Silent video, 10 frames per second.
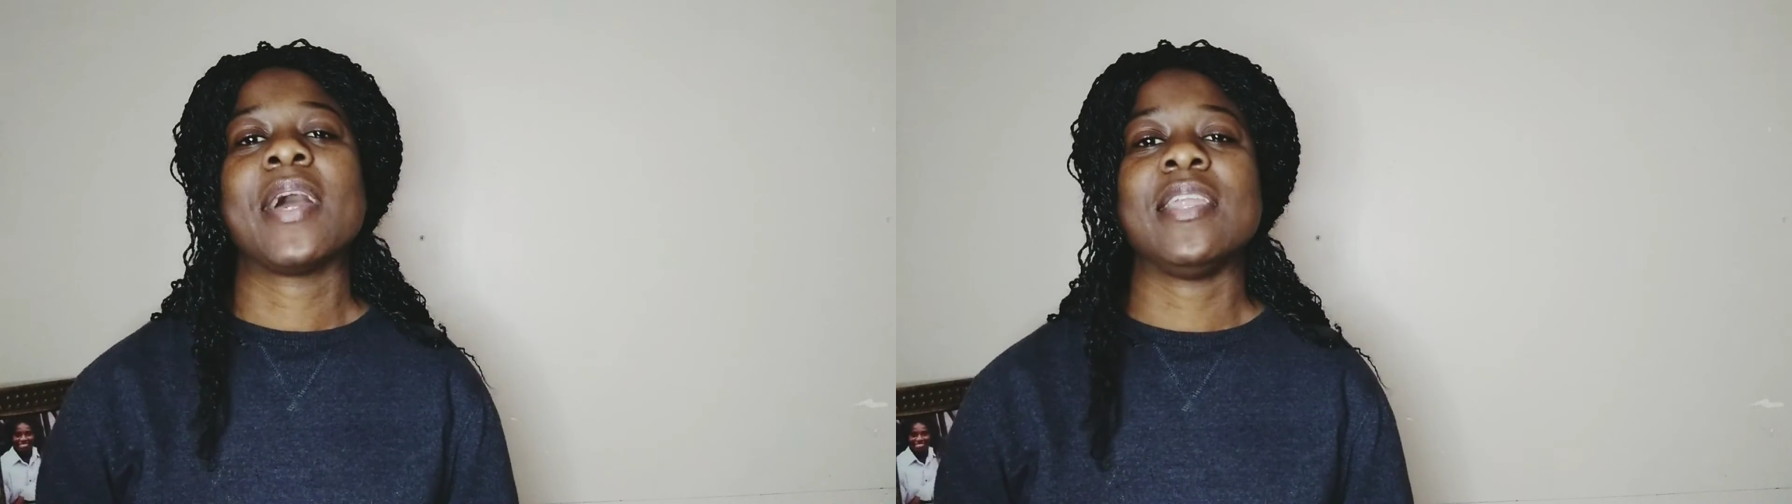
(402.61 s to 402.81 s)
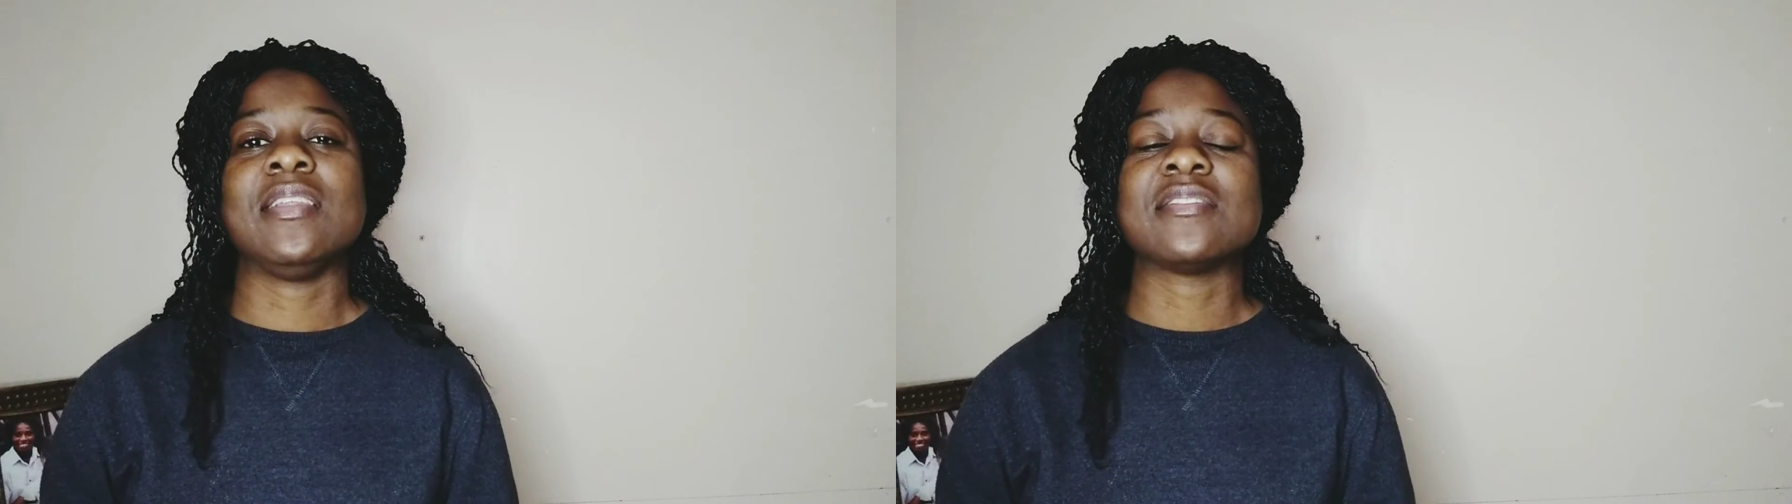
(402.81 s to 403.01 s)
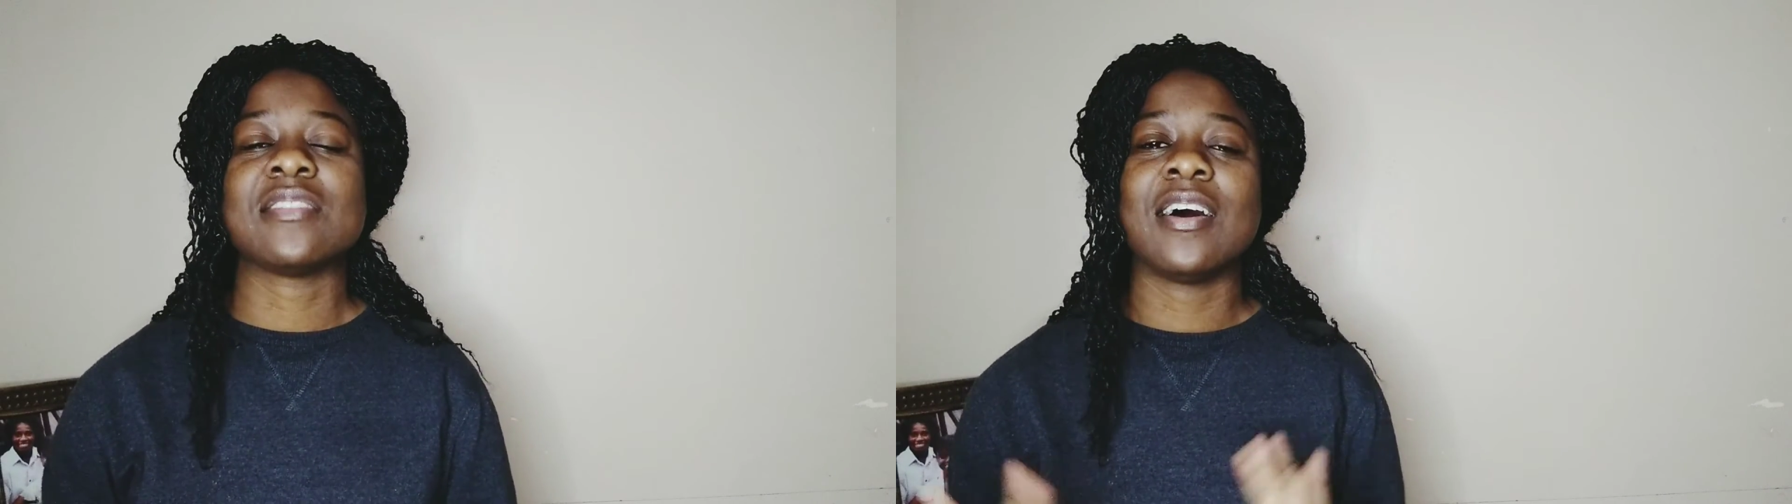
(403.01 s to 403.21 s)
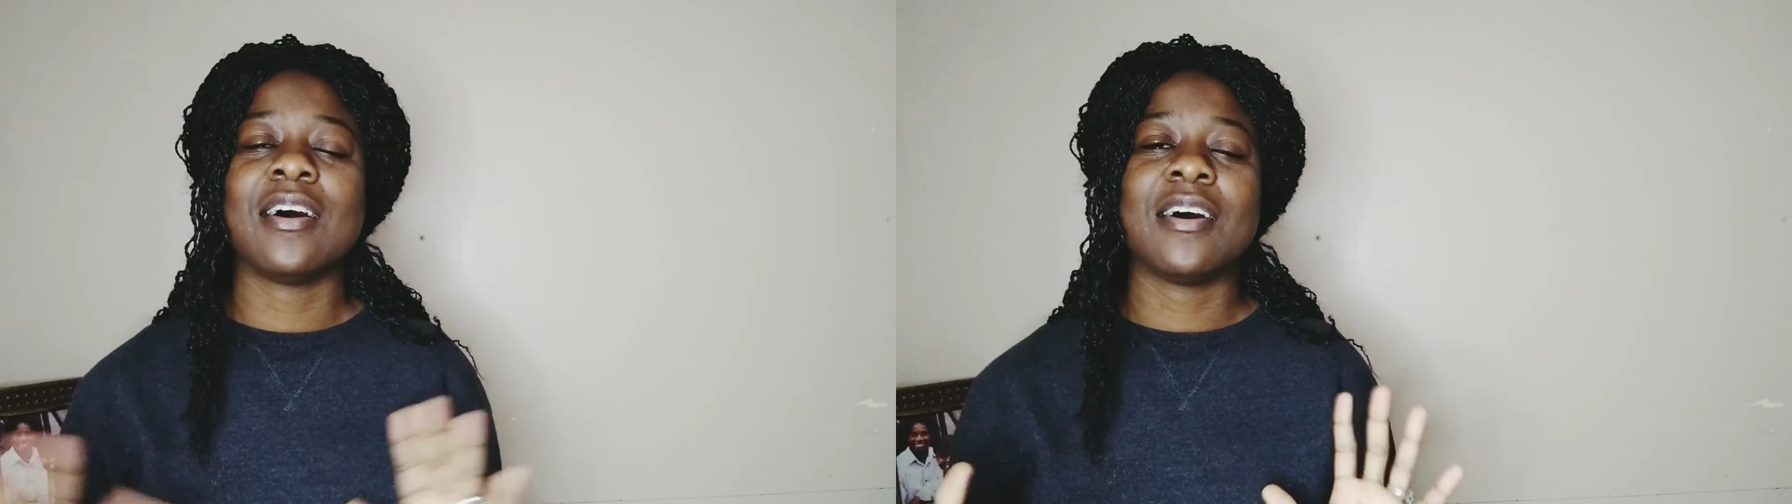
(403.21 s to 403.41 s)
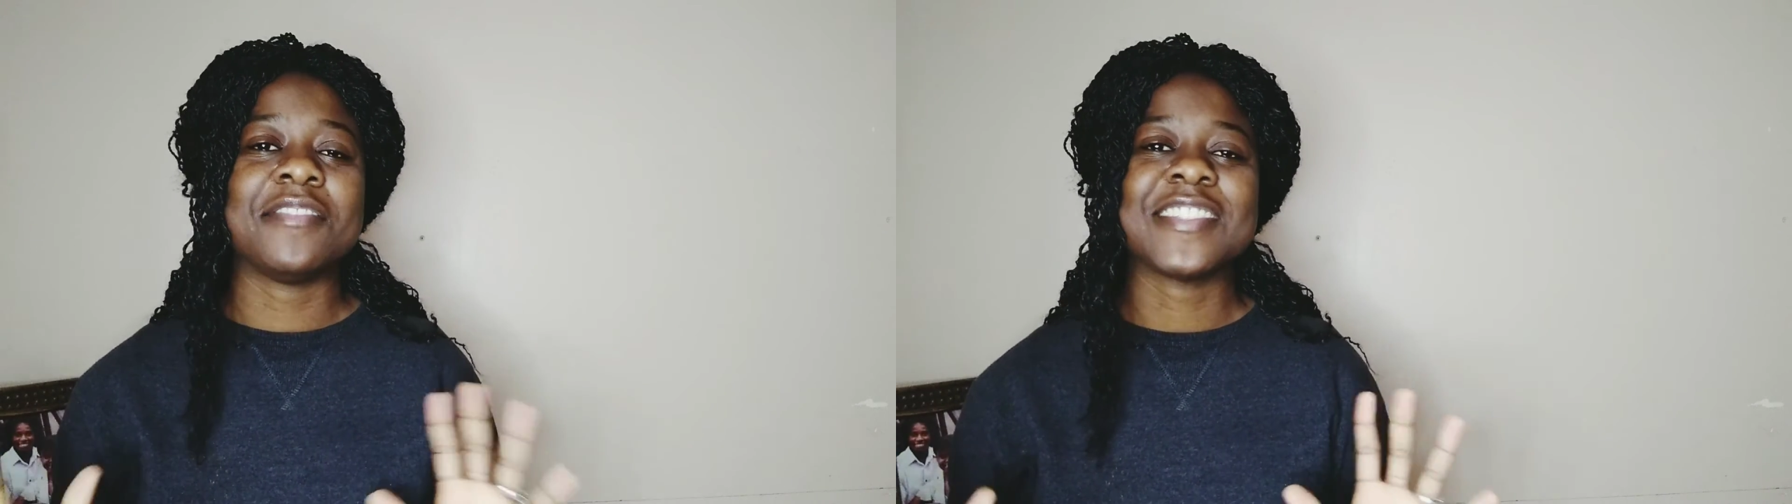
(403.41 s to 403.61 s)
My niece
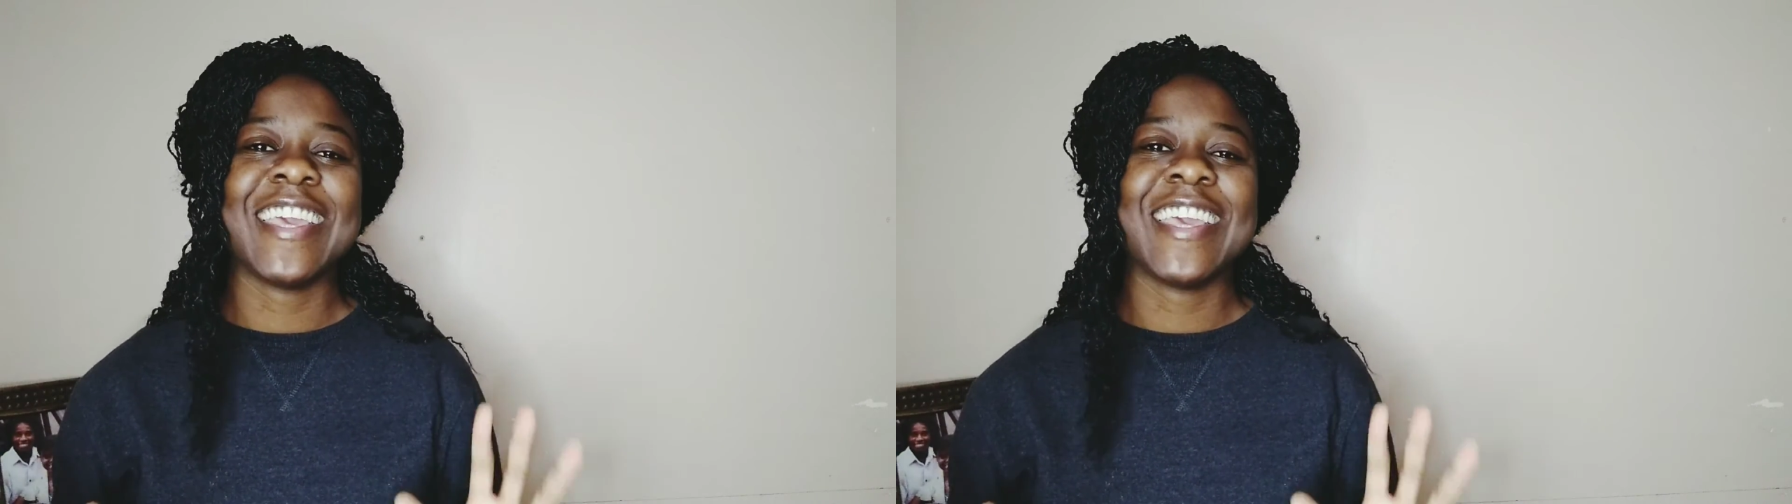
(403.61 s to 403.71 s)
loves